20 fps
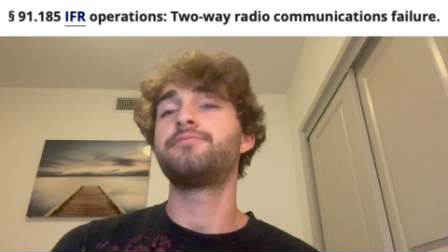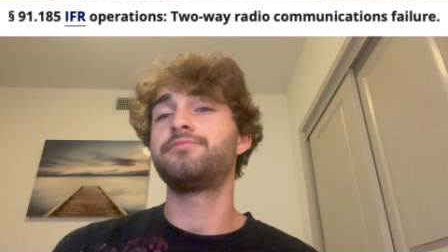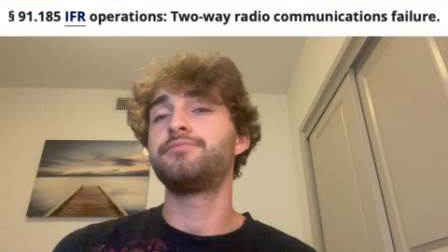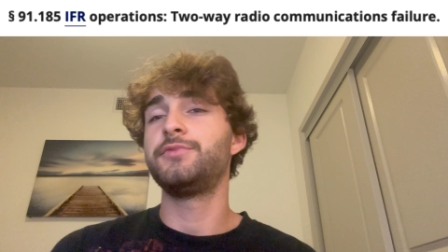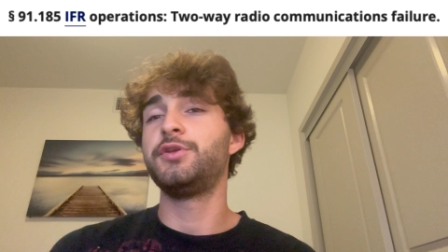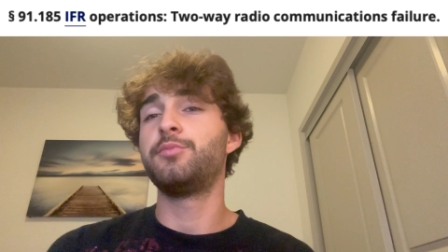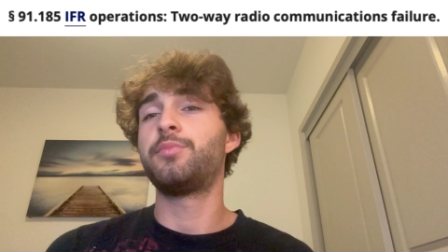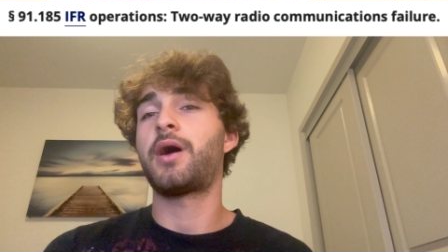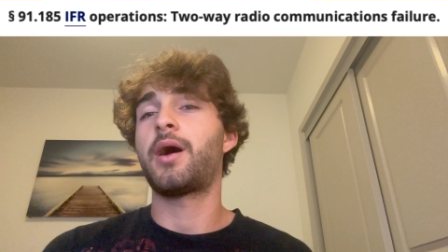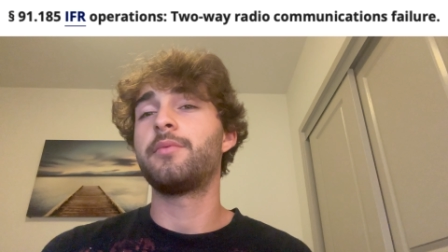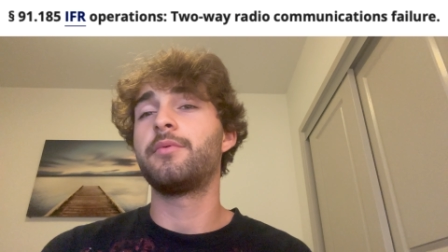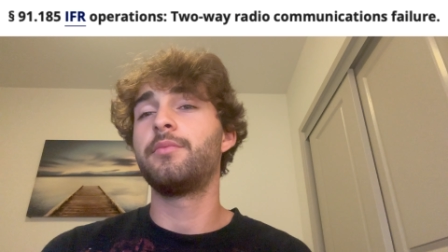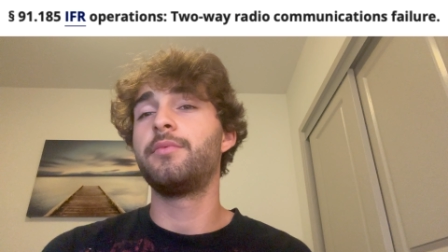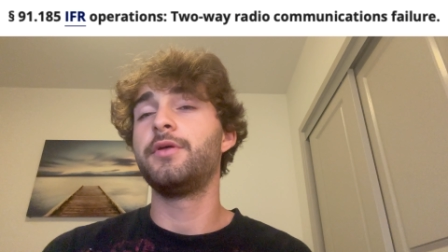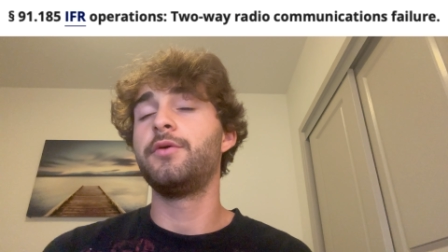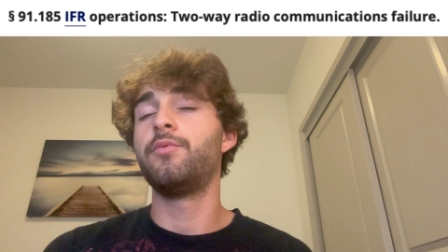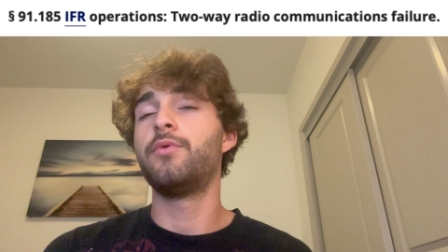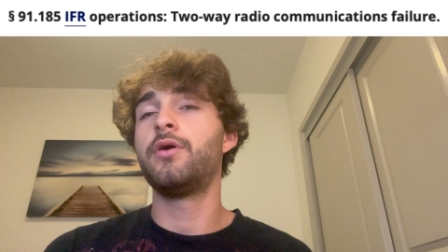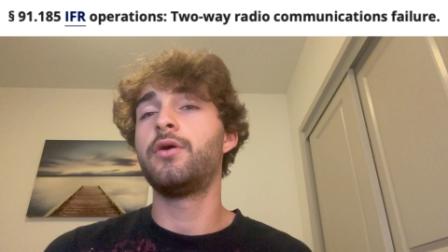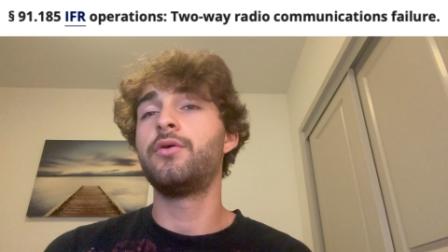You
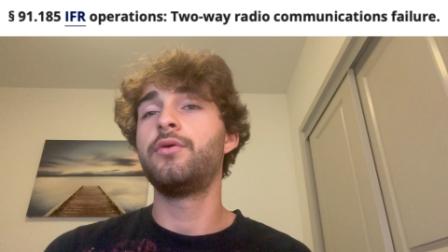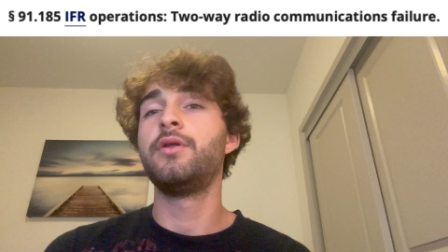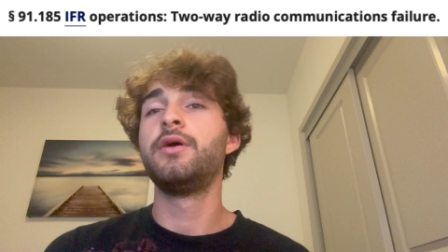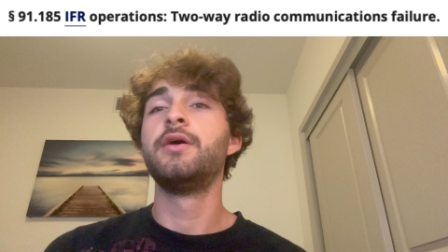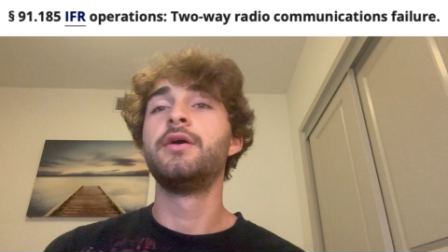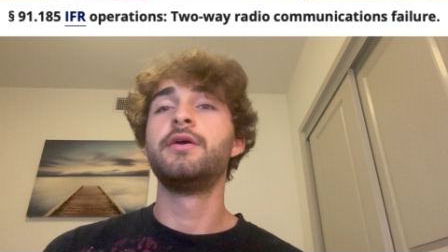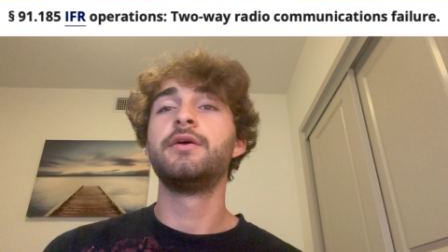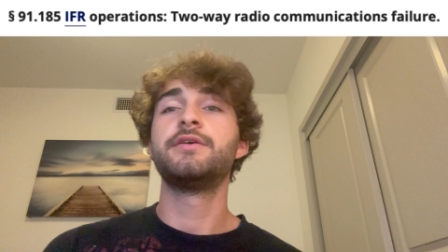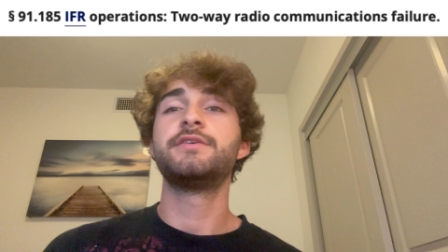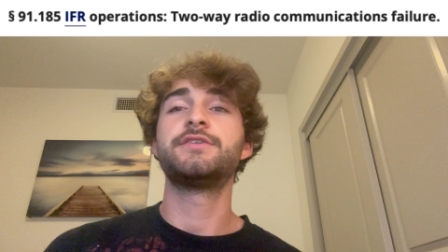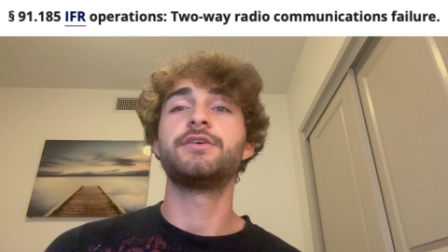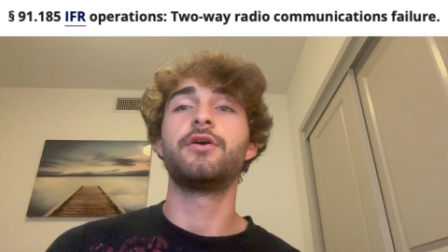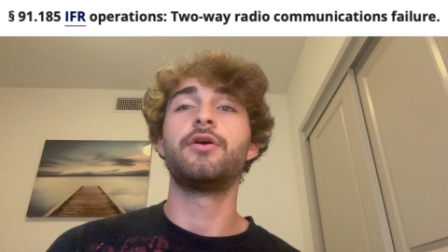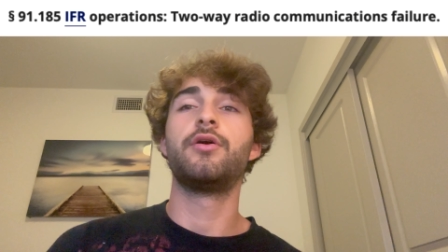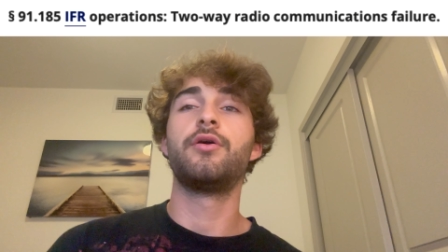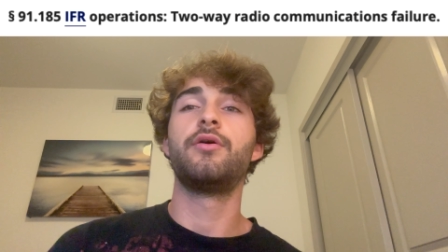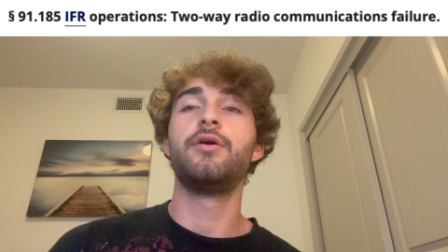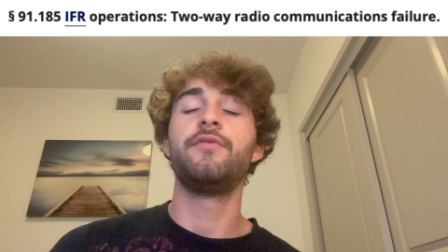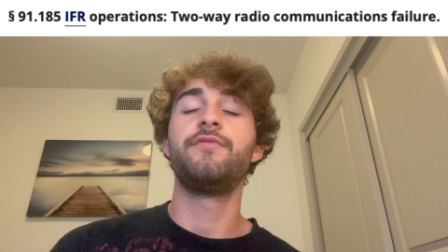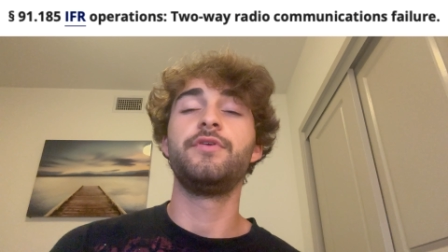probably won't.
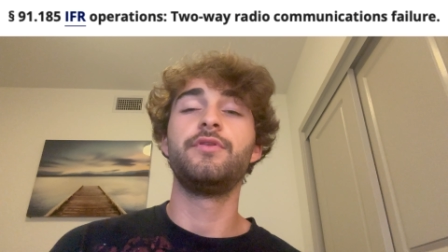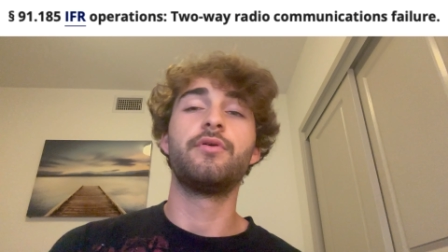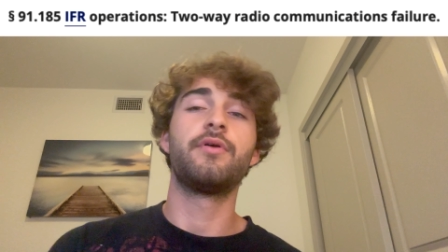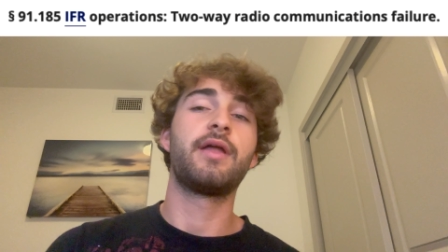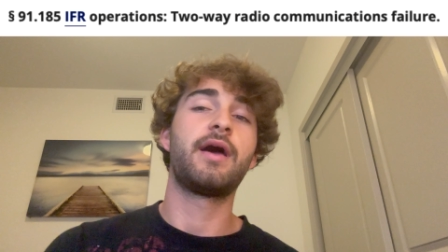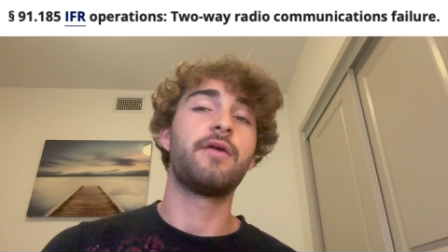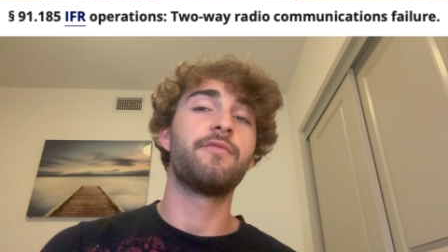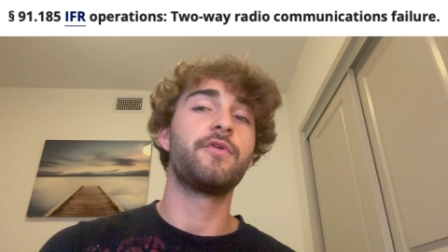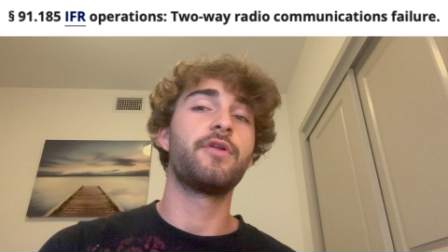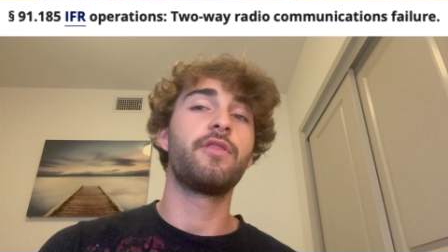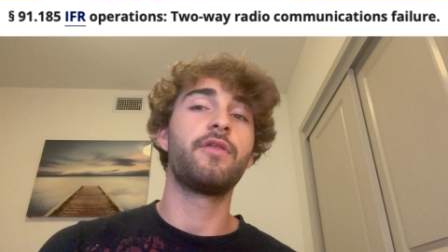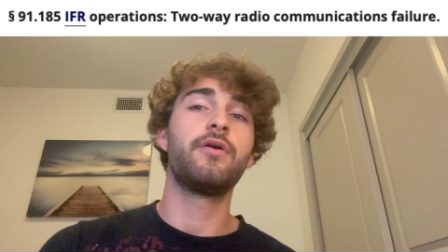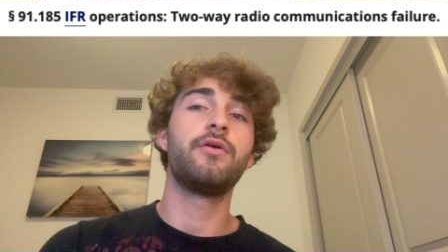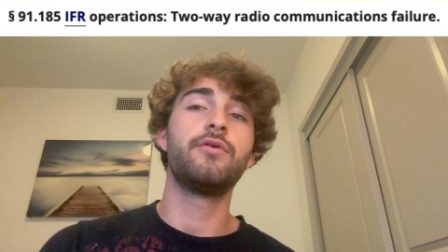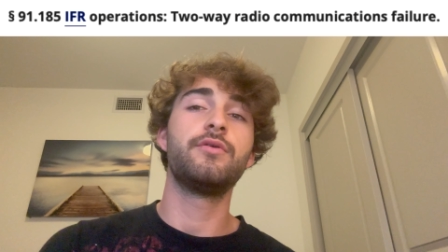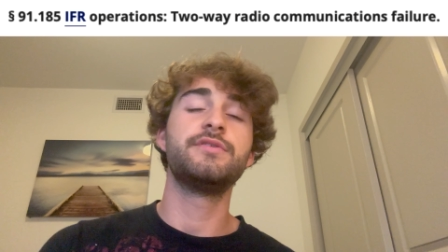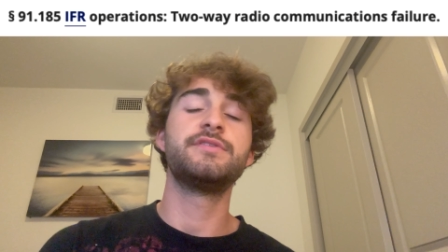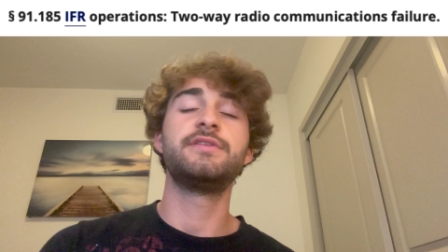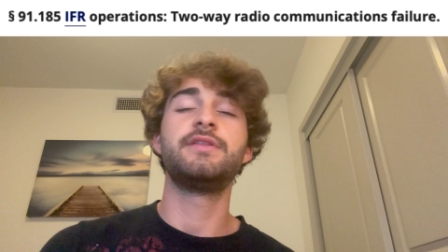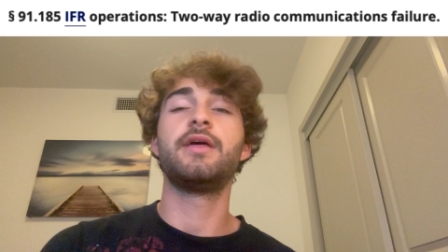So if you don't have one of those,